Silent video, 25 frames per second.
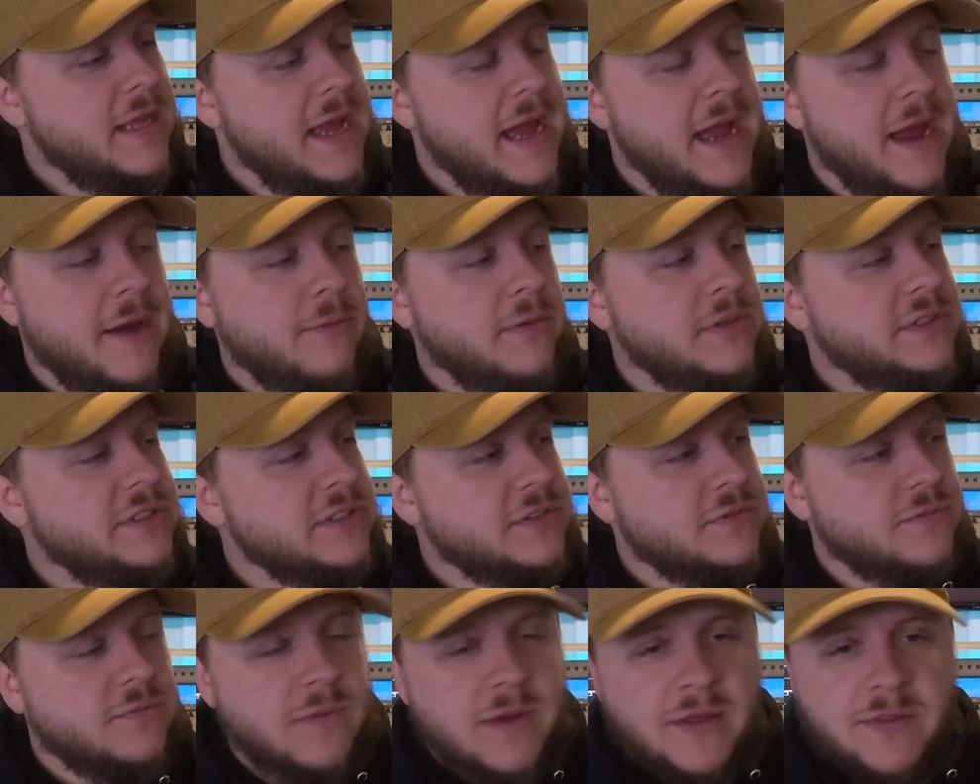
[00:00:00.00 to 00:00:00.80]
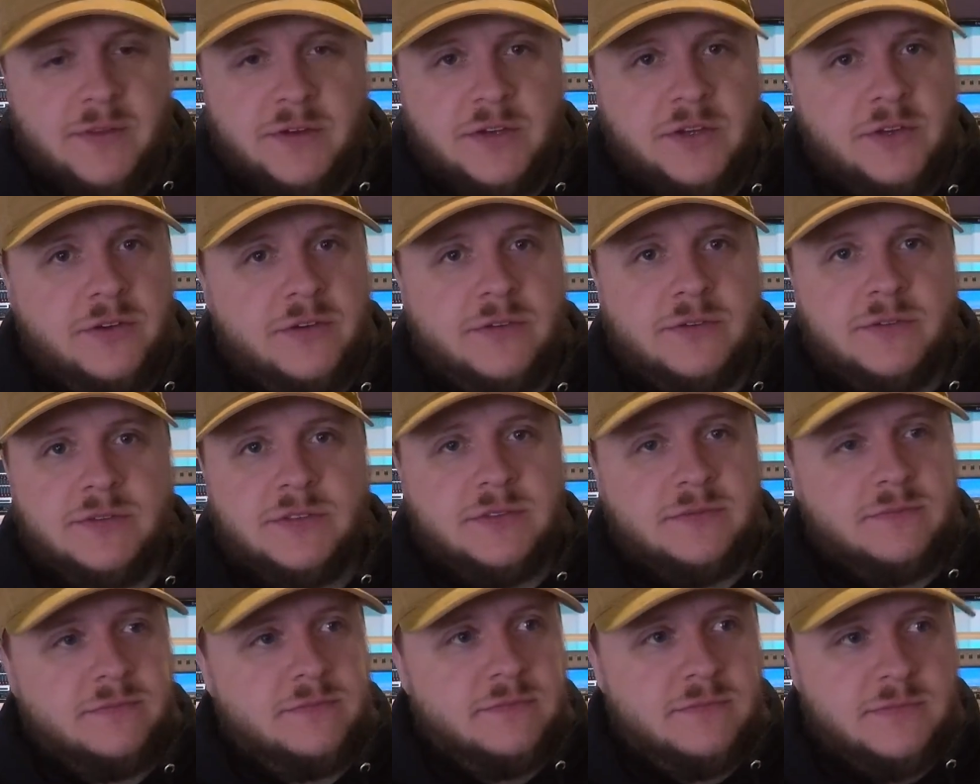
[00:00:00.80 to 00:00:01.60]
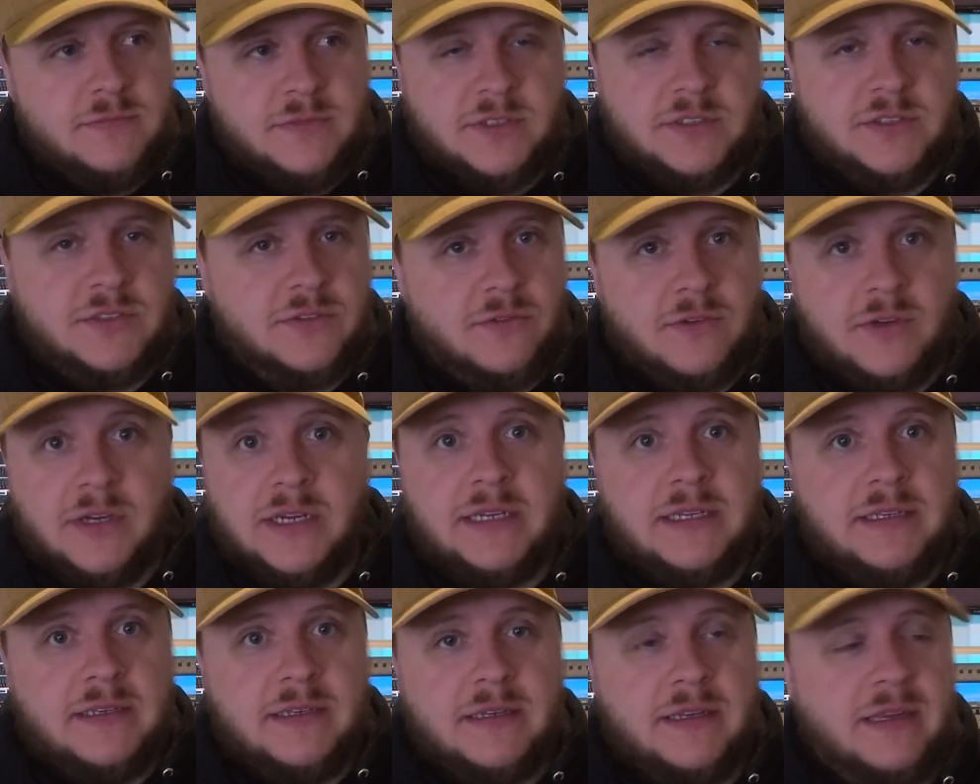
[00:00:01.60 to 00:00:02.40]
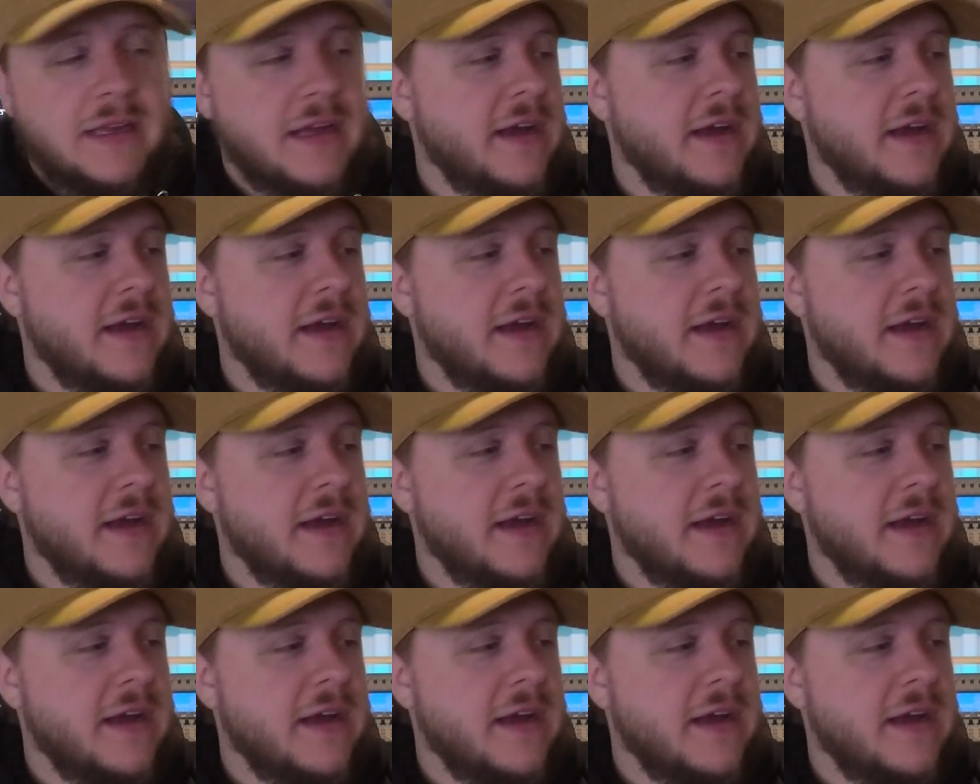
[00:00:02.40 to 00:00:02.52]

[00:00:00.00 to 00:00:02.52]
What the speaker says: I would just rather use the screen,